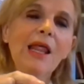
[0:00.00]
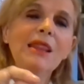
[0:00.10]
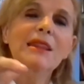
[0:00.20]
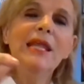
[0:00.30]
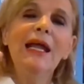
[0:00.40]

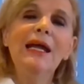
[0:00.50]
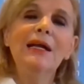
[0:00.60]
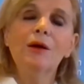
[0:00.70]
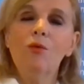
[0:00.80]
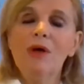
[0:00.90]
they
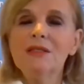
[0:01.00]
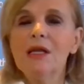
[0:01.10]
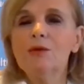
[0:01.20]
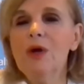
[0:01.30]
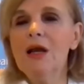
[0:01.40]
are the ones
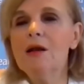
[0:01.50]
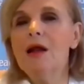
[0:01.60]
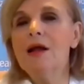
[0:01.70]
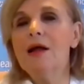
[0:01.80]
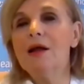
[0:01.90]
that will
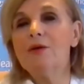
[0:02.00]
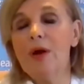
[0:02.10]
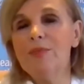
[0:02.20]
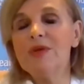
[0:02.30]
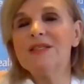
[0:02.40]

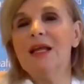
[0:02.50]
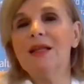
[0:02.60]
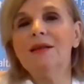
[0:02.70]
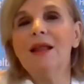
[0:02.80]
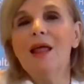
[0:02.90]

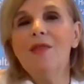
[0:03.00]
represent